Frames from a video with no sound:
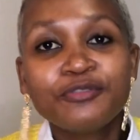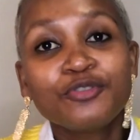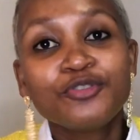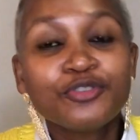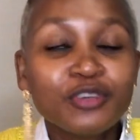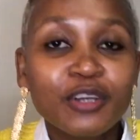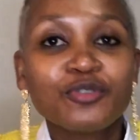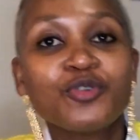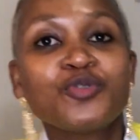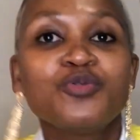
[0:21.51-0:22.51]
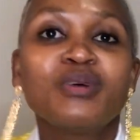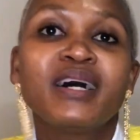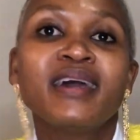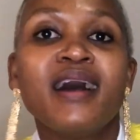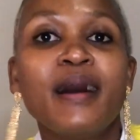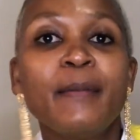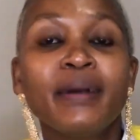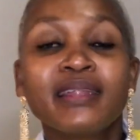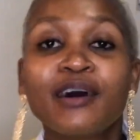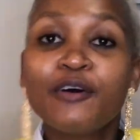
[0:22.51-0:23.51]
If you do not know who I am,
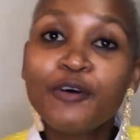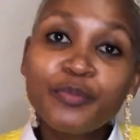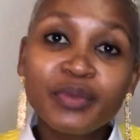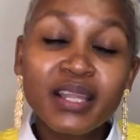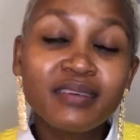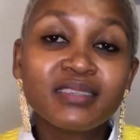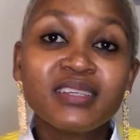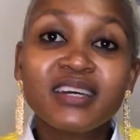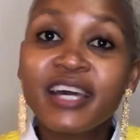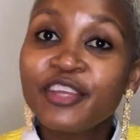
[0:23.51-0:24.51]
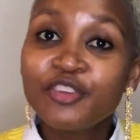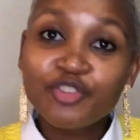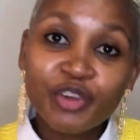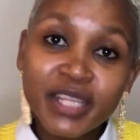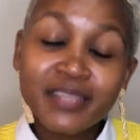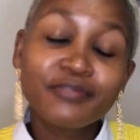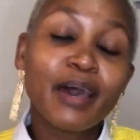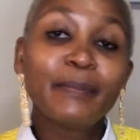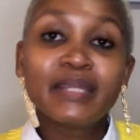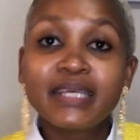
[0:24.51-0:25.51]
and I hope you love it here and you join this
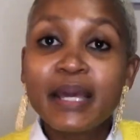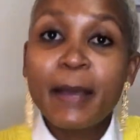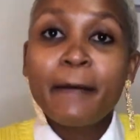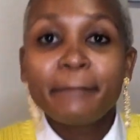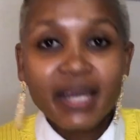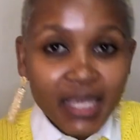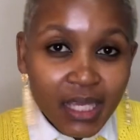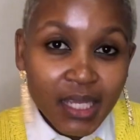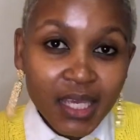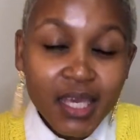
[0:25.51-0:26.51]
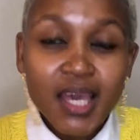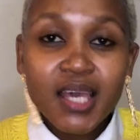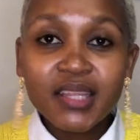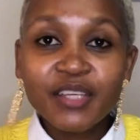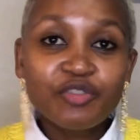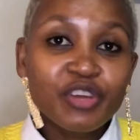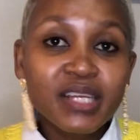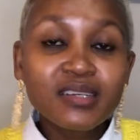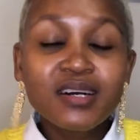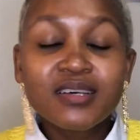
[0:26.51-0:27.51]
family by hitting that
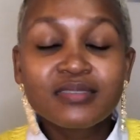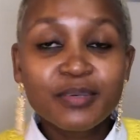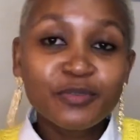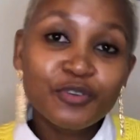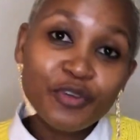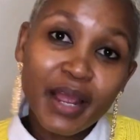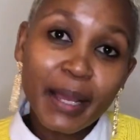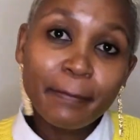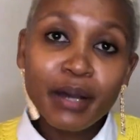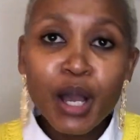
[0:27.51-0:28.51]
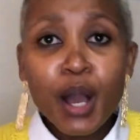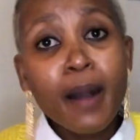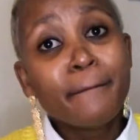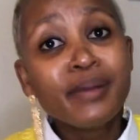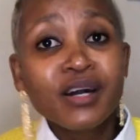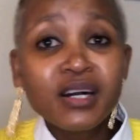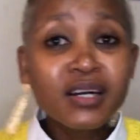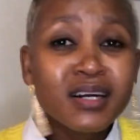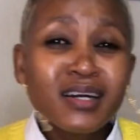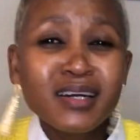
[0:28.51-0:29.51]
red subscribe button
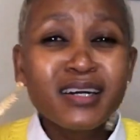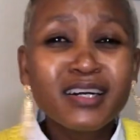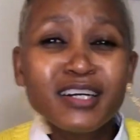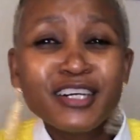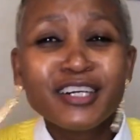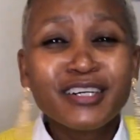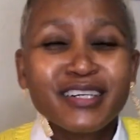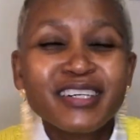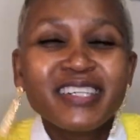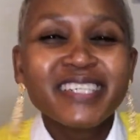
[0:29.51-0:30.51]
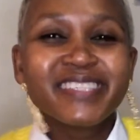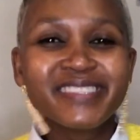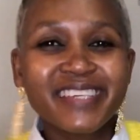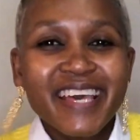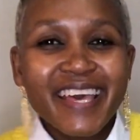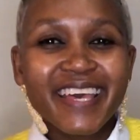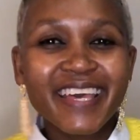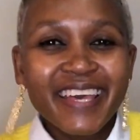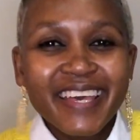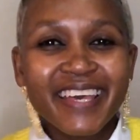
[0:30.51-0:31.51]

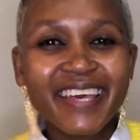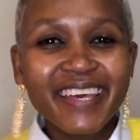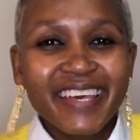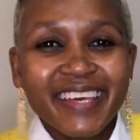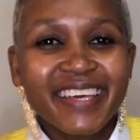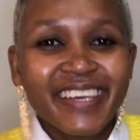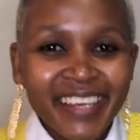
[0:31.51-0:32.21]
birthday.